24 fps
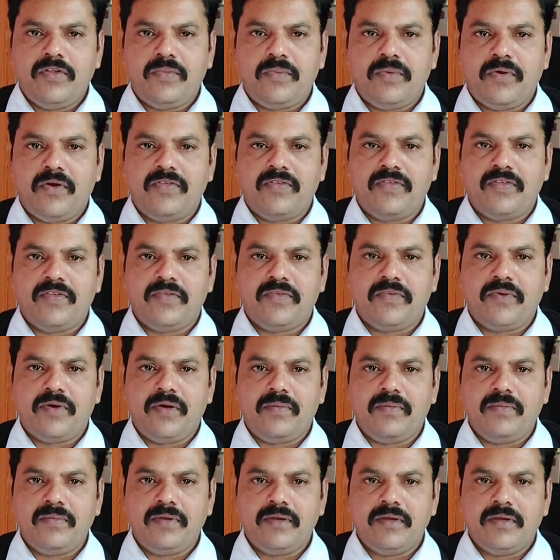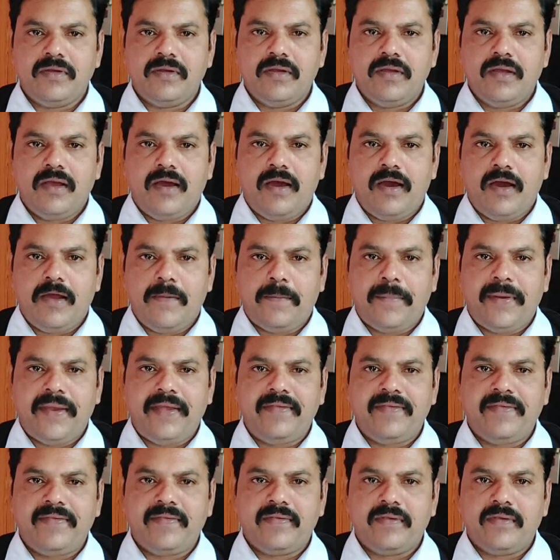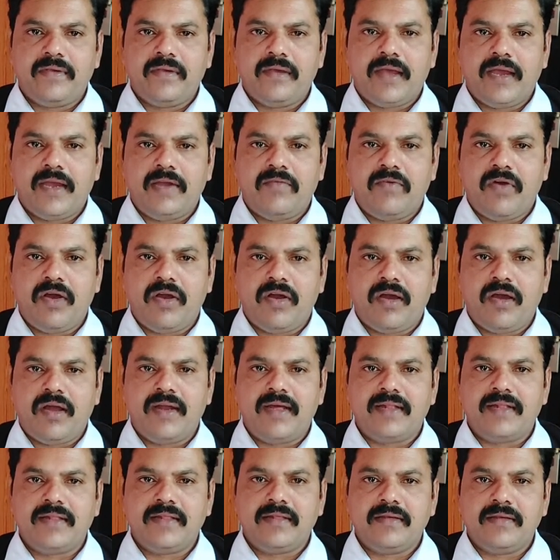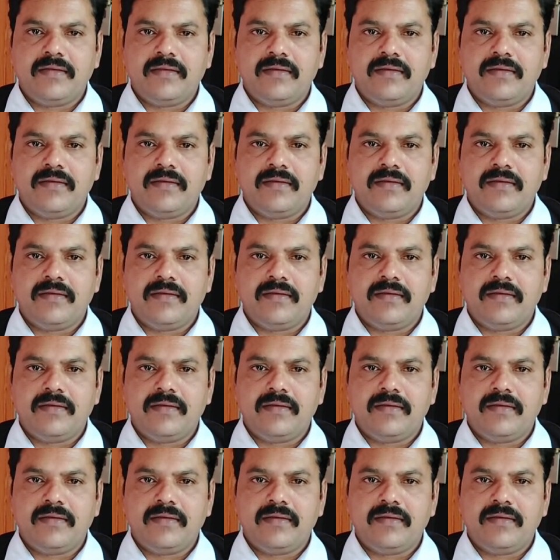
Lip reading: process form, RPs and wakalat.